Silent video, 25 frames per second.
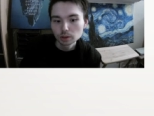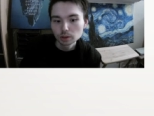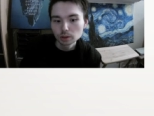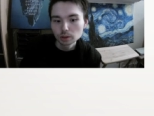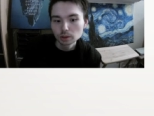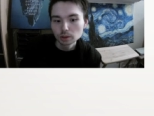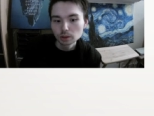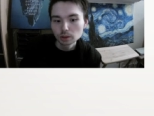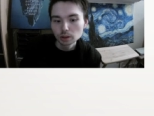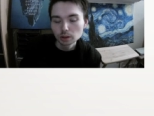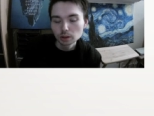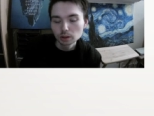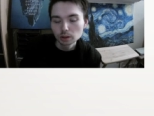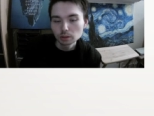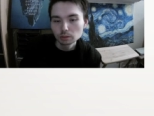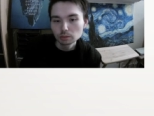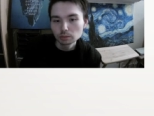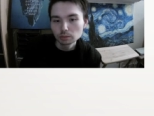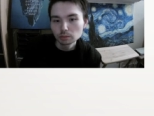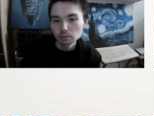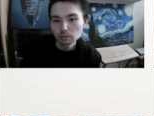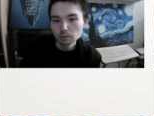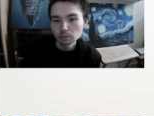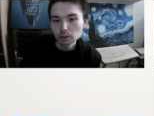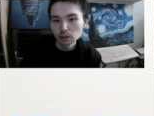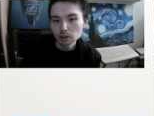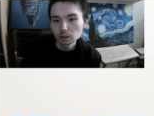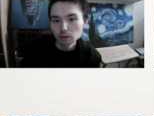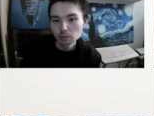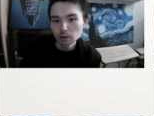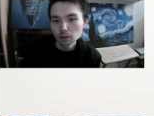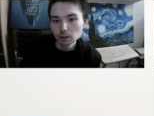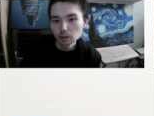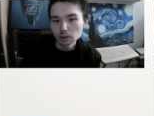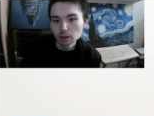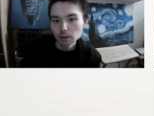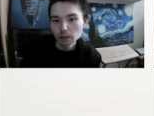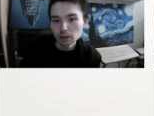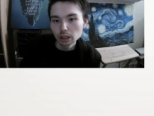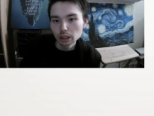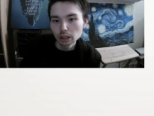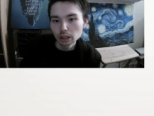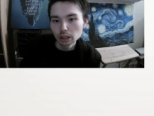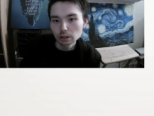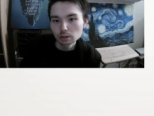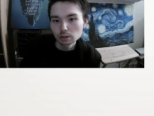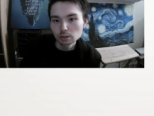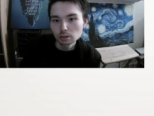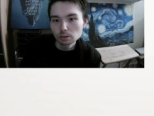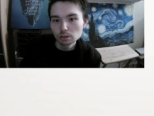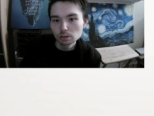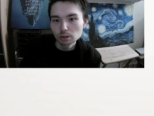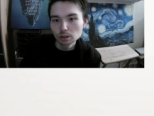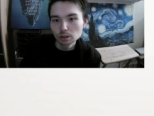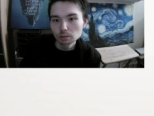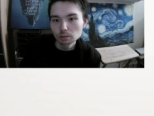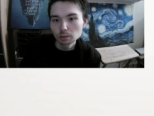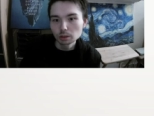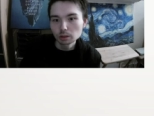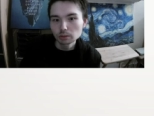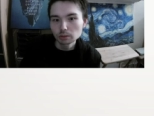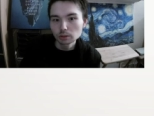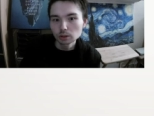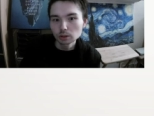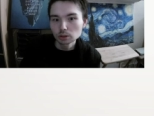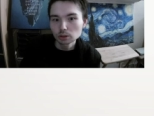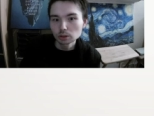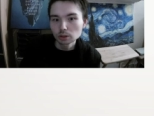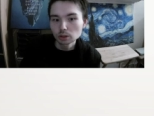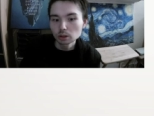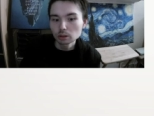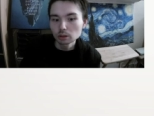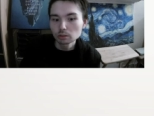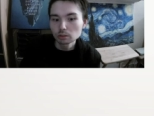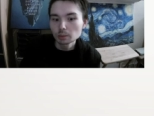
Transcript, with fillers: yeah, I don't really want to take, it's losing a bit of control.